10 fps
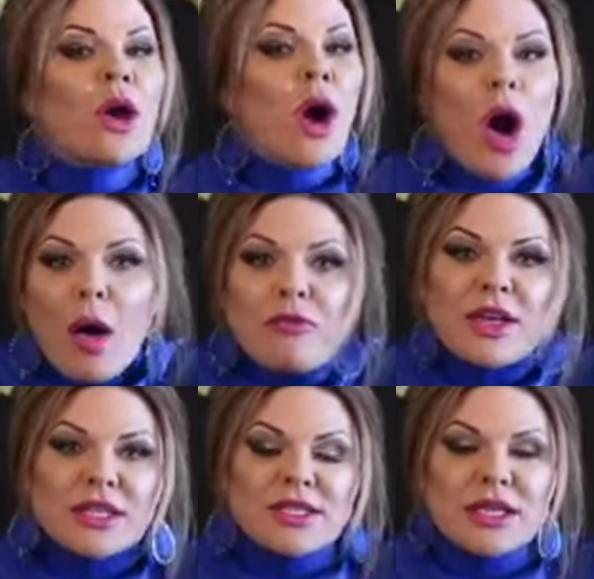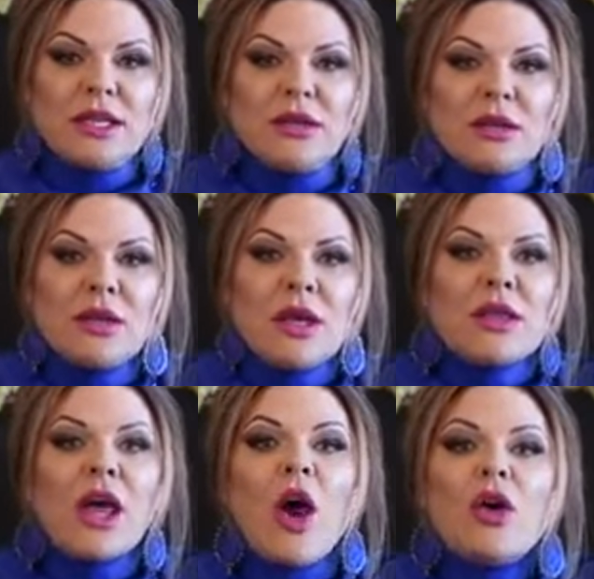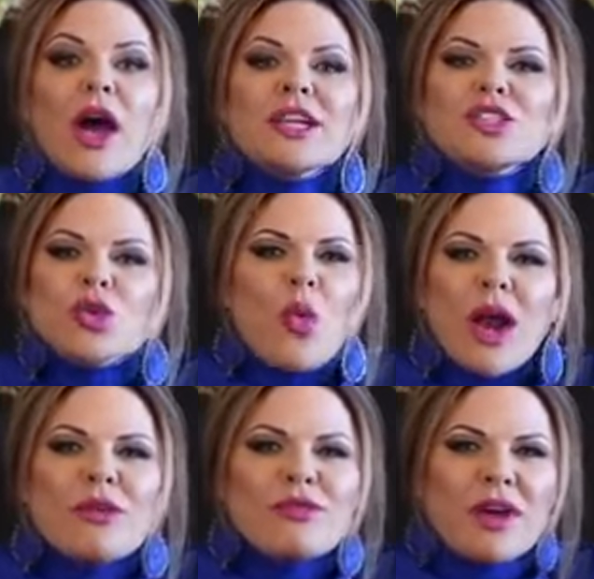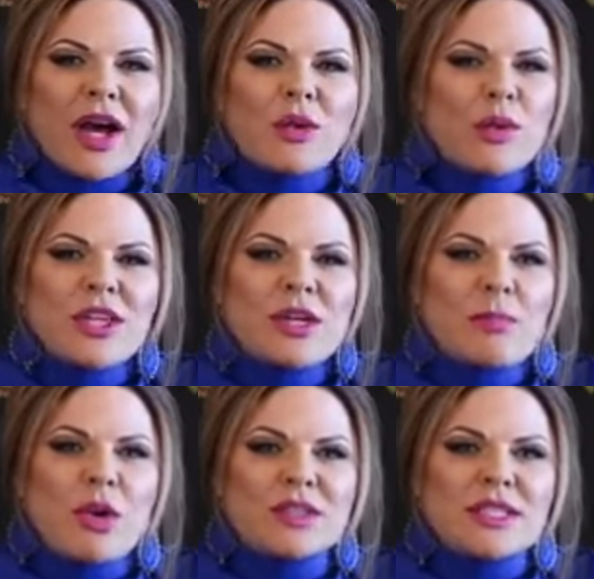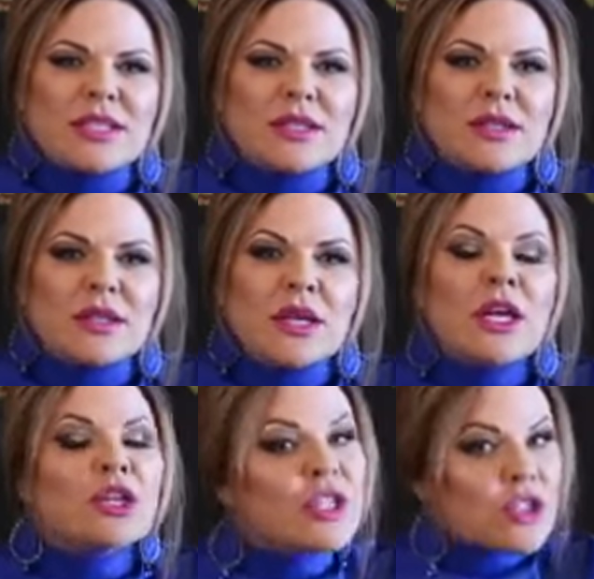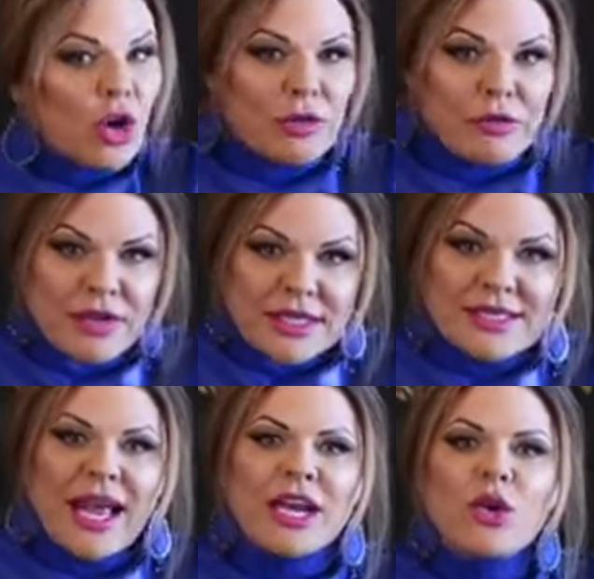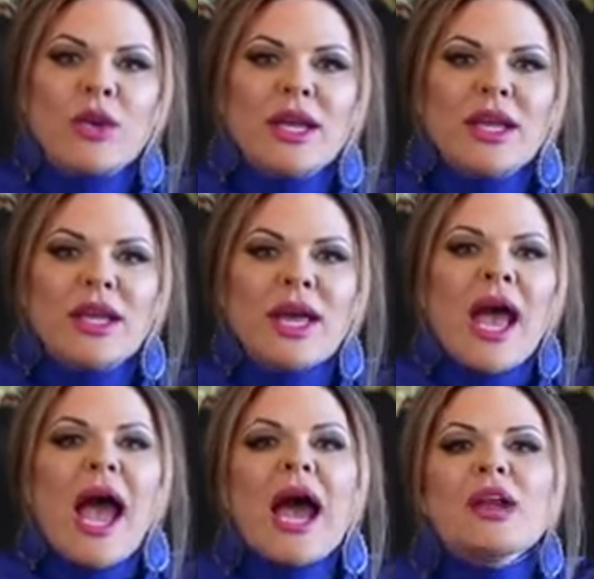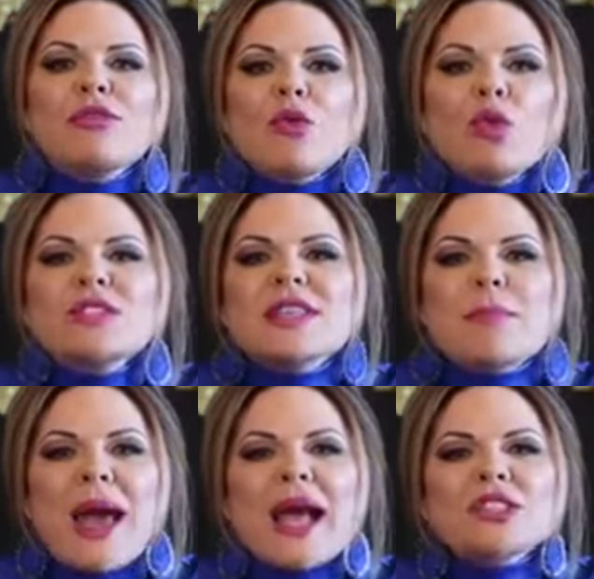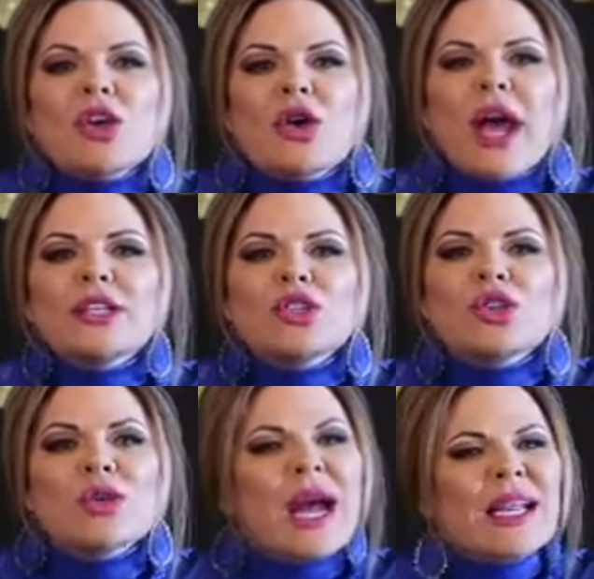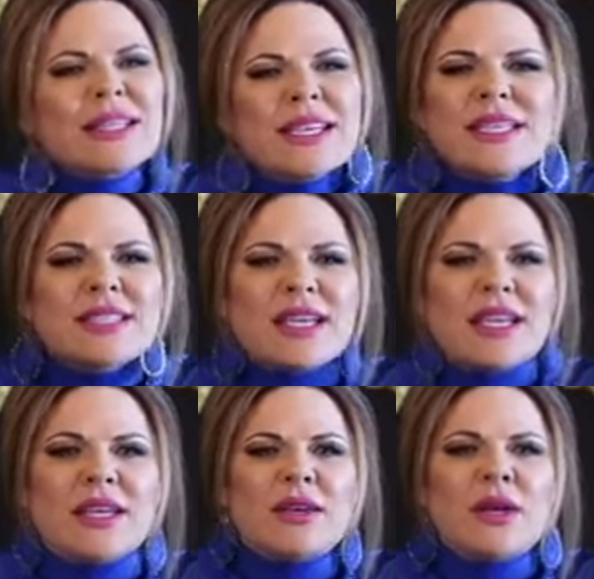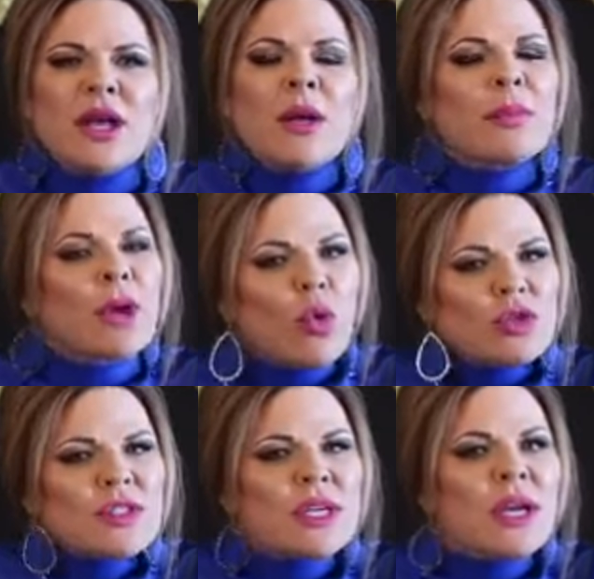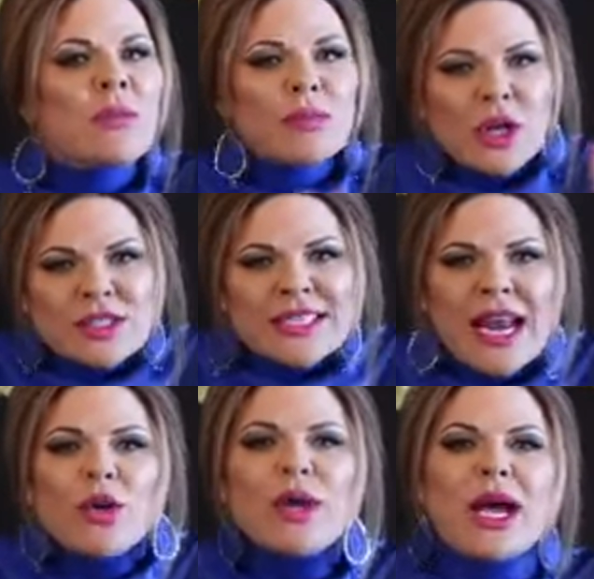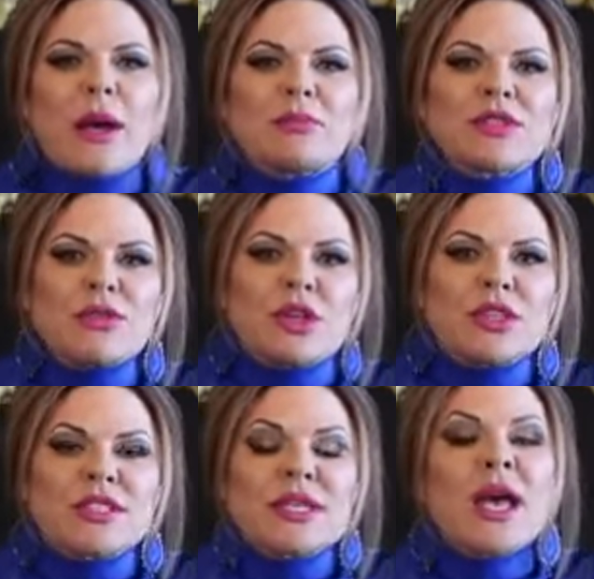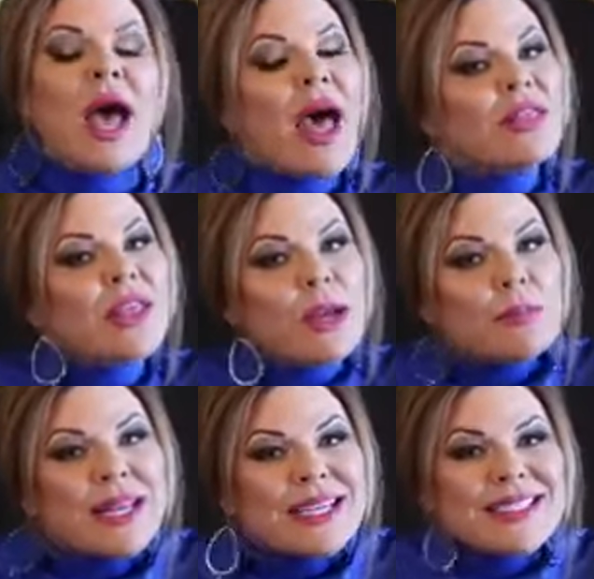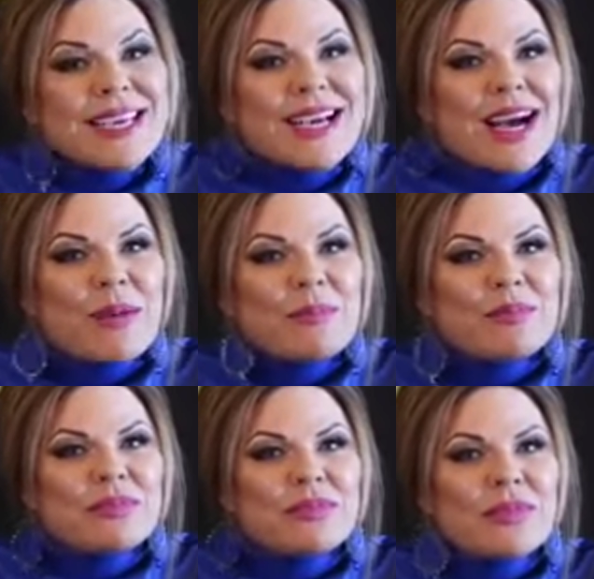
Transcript: Obviously, they are going to qualify with a deposit. She's got a fixed salary, and of course the banks are going to look at it easily because her salary comes first and then Peter's income.